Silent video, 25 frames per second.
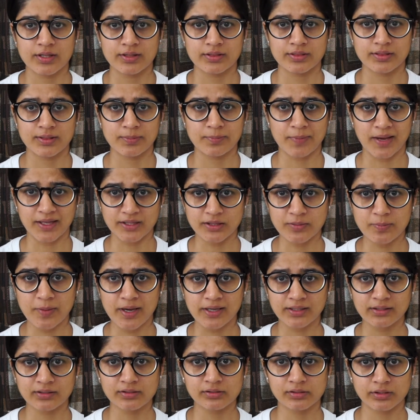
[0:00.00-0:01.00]
the
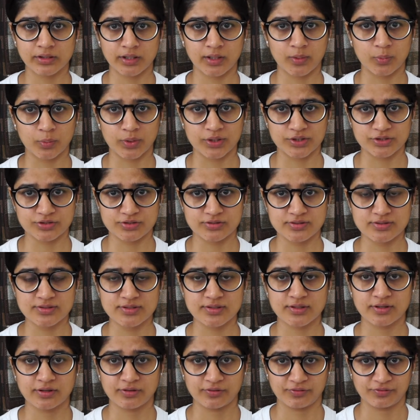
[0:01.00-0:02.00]
mathematical
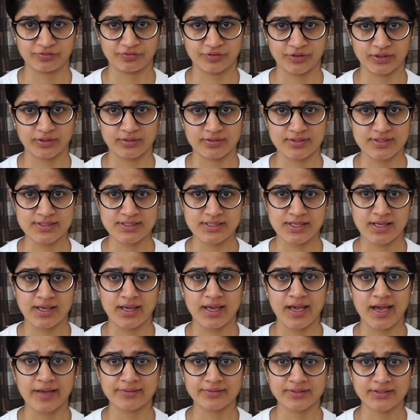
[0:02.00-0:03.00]
equations, figures,
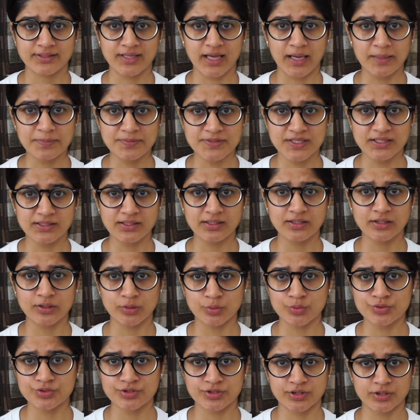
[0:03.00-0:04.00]
and the typesetting
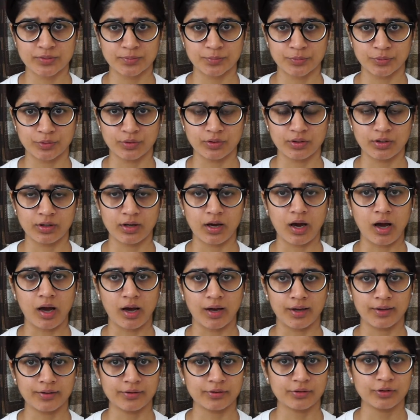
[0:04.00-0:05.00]
used in the book
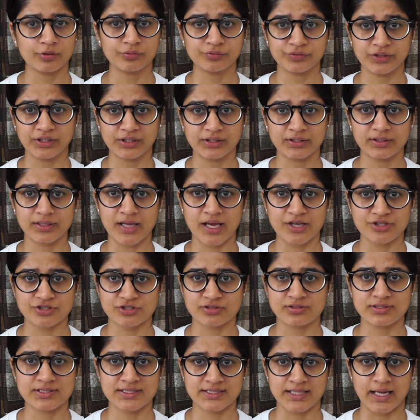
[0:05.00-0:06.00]
are of
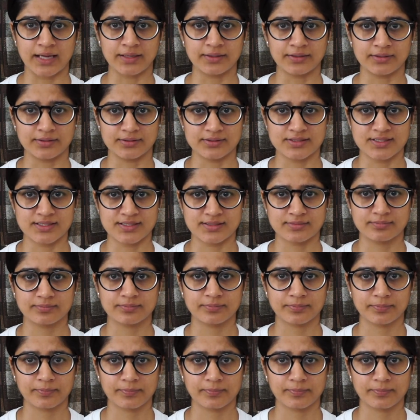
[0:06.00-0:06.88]
international standards.